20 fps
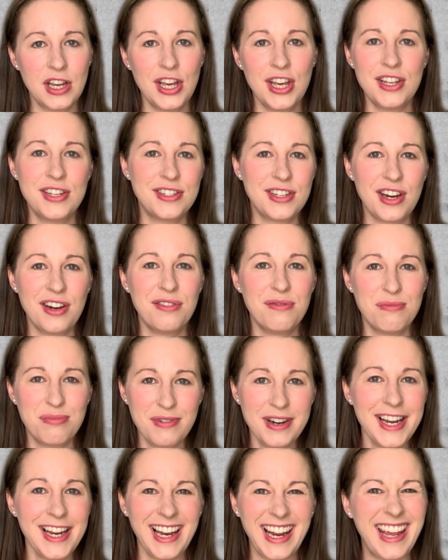So
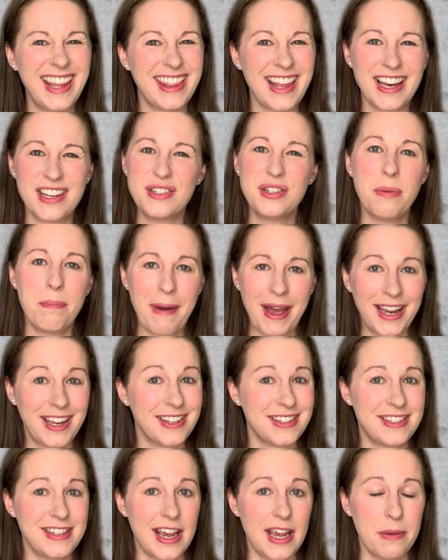really, that's your bank
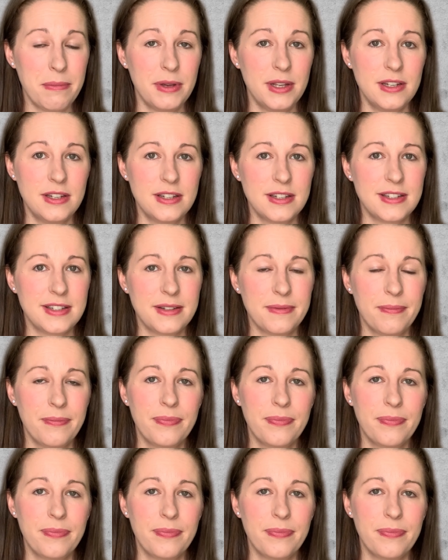statements.